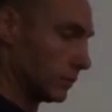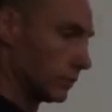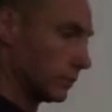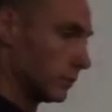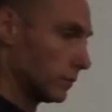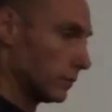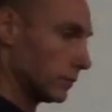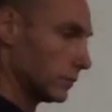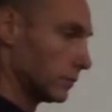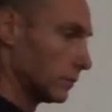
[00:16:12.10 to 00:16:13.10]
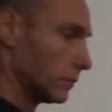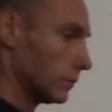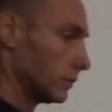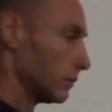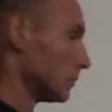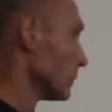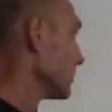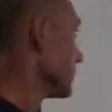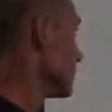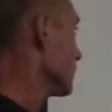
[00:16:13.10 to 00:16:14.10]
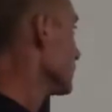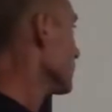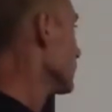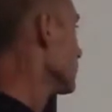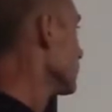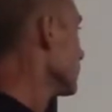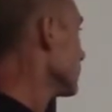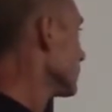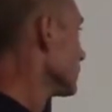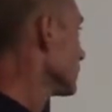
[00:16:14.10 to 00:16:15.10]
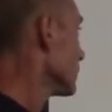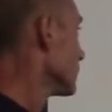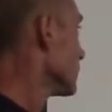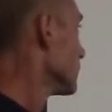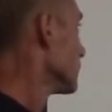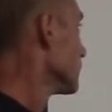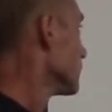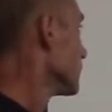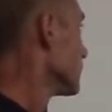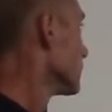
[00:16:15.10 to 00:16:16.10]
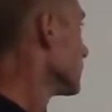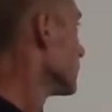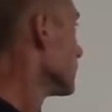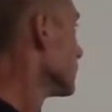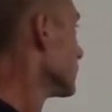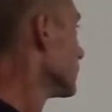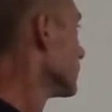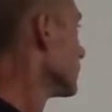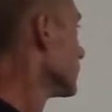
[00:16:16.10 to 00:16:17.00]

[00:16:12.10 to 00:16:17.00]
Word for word: as we have with the Xbox console. You'll see the result of that across